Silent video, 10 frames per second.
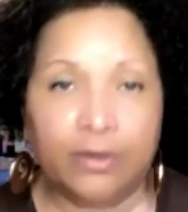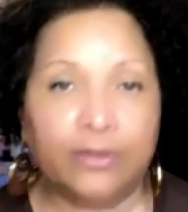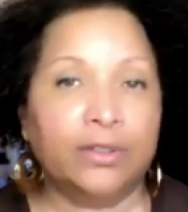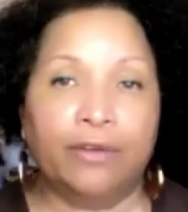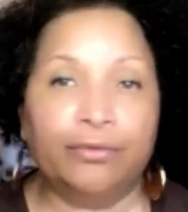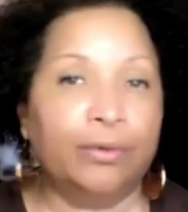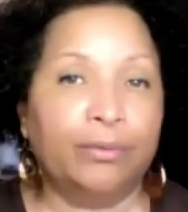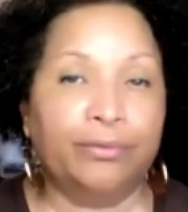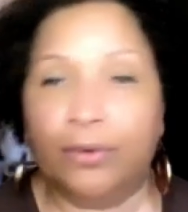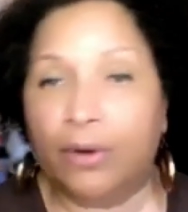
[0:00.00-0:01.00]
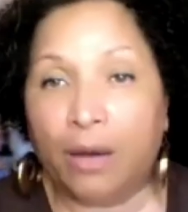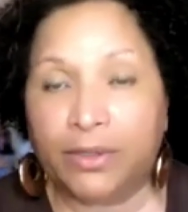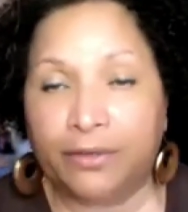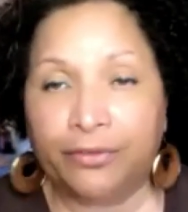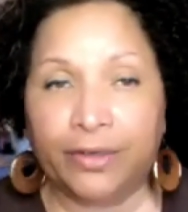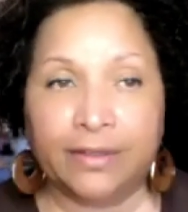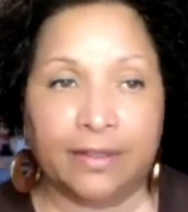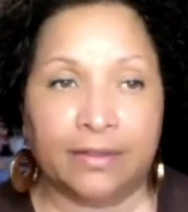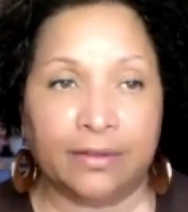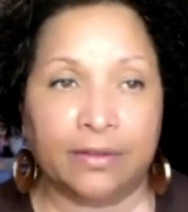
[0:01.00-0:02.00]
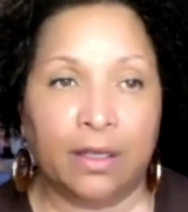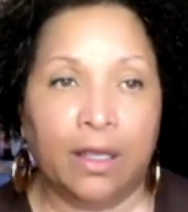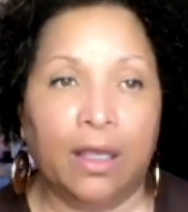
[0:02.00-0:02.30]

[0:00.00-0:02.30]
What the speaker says: there's enough room for our differences.